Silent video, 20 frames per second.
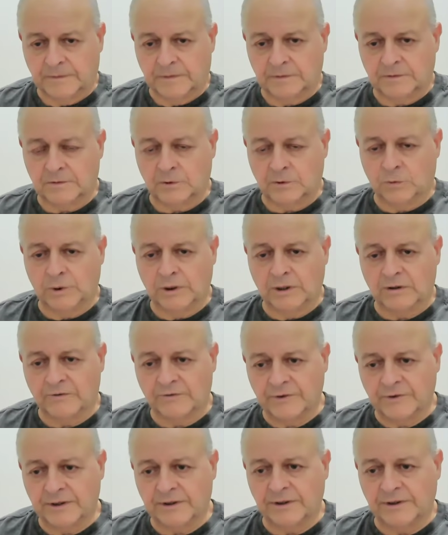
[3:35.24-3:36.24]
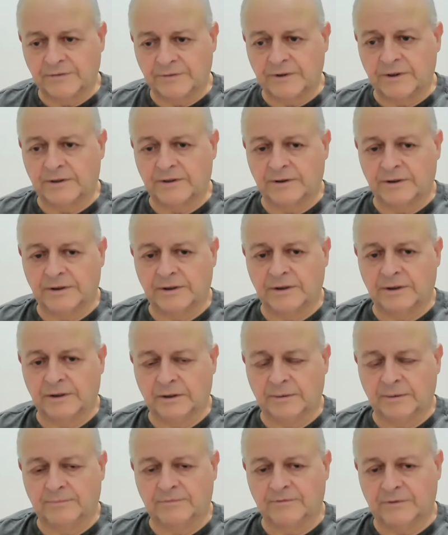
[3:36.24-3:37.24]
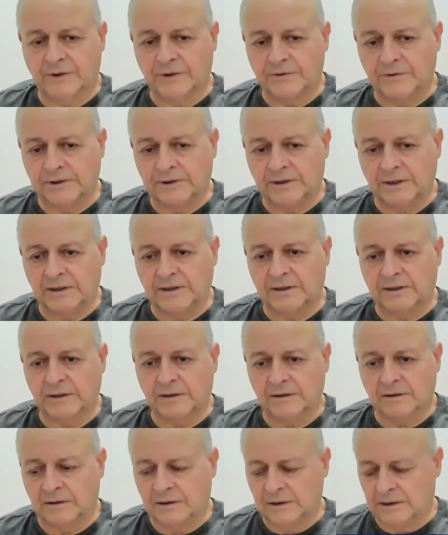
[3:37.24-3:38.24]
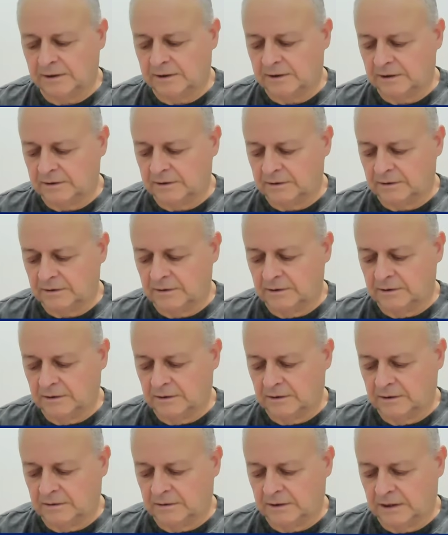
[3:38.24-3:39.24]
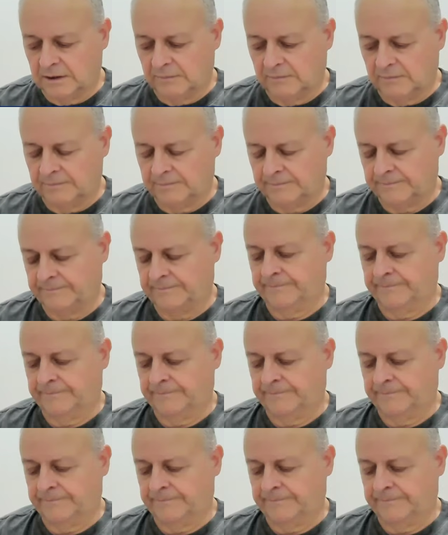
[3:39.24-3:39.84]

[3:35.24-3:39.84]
So we are very, very in a very delicate, delicate uh, time.